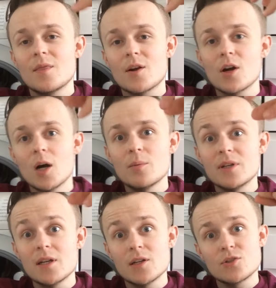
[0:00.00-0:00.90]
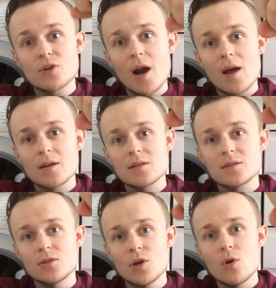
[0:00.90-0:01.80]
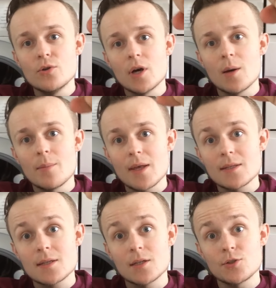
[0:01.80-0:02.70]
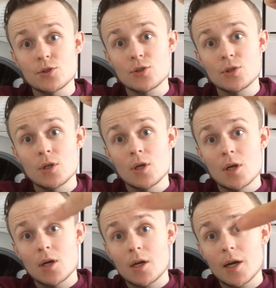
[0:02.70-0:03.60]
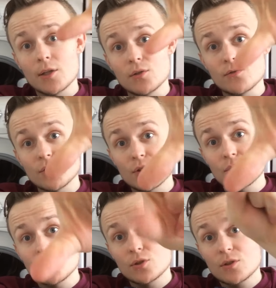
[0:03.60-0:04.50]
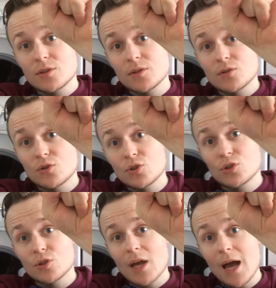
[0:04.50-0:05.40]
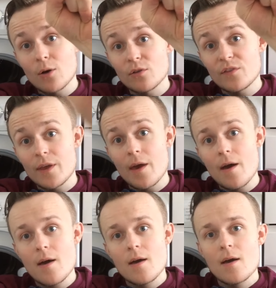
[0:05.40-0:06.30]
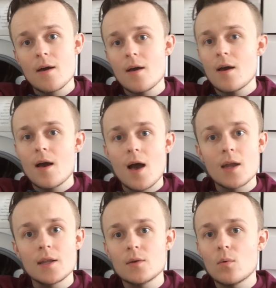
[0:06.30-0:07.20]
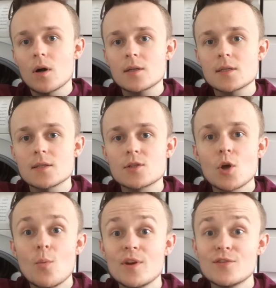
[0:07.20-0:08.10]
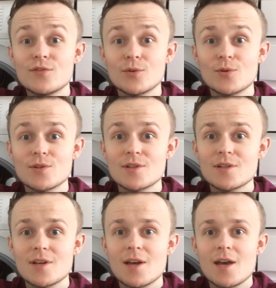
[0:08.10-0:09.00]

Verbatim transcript: the carbon it attracts the odor and basically just kind of just out of the air and it works in so many filters